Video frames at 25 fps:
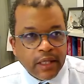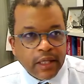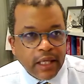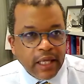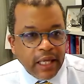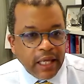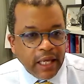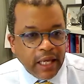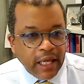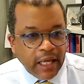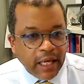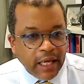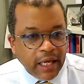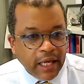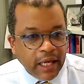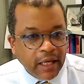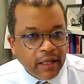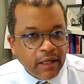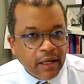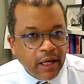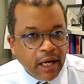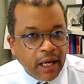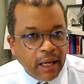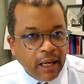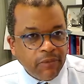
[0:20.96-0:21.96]

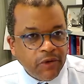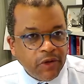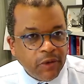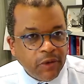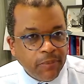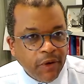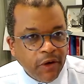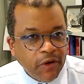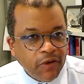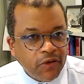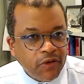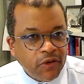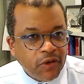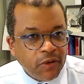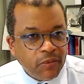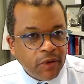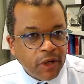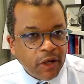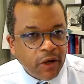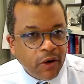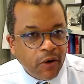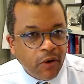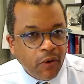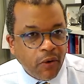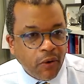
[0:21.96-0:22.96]
and I'm supposed to
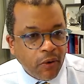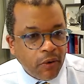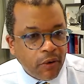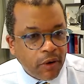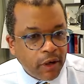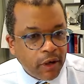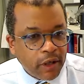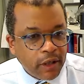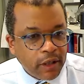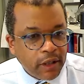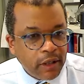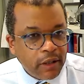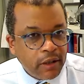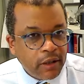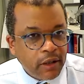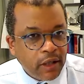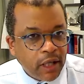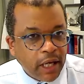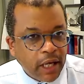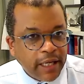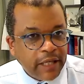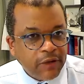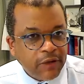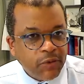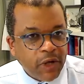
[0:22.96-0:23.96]
record,
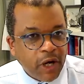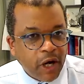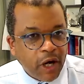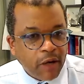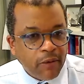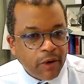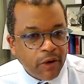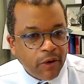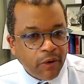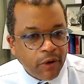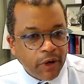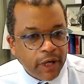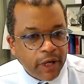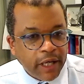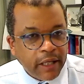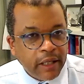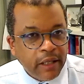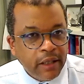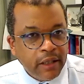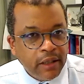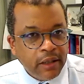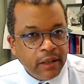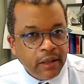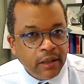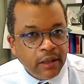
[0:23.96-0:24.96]
I guess we are recording,
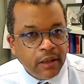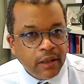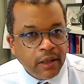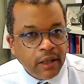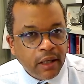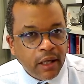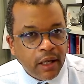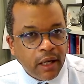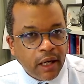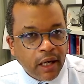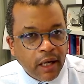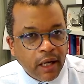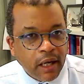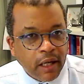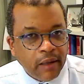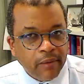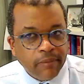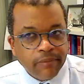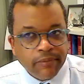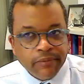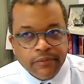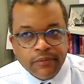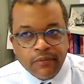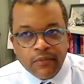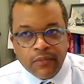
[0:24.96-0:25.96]

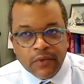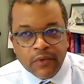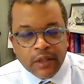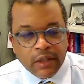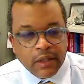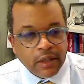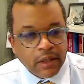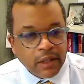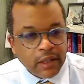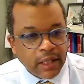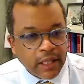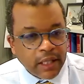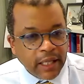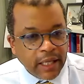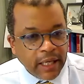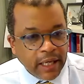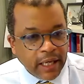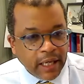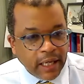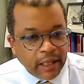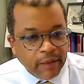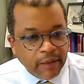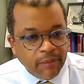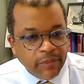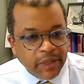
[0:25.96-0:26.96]
um,
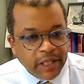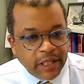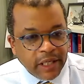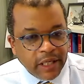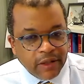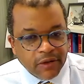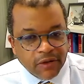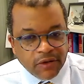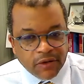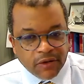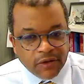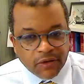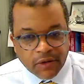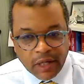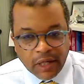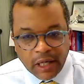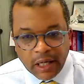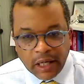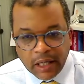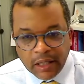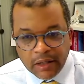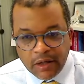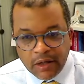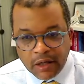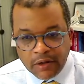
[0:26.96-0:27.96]
and because
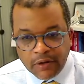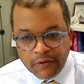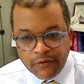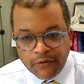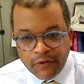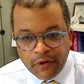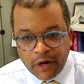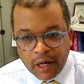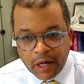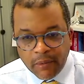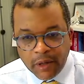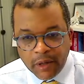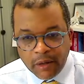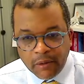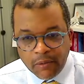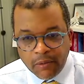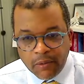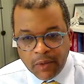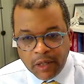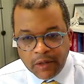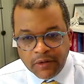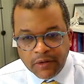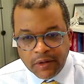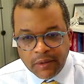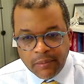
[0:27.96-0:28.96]
Dr. Farmer
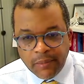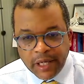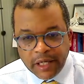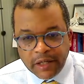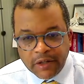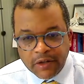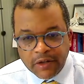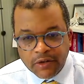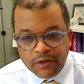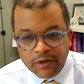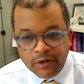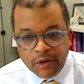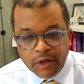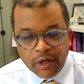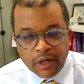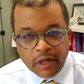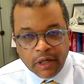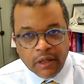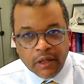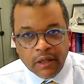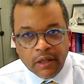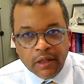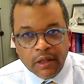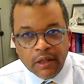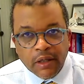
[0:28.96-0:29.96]
wants to make sure
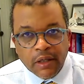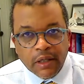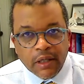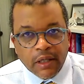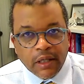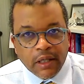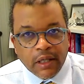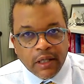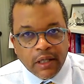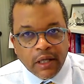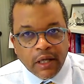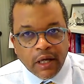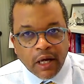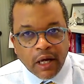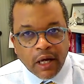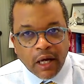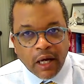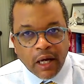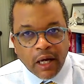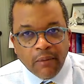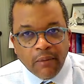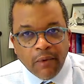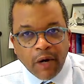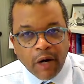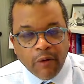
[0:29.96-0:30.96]

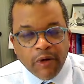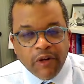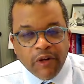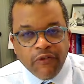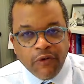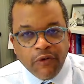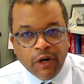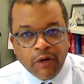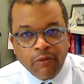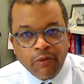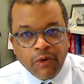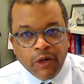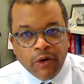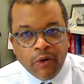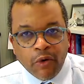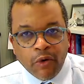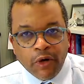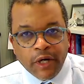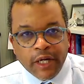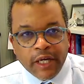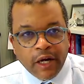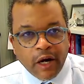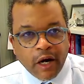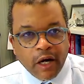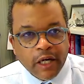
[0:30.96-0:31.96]
um, are we
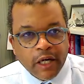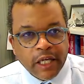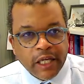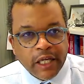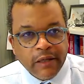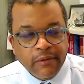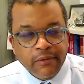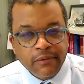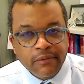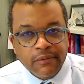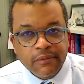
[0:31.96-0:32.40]
recording, Artie?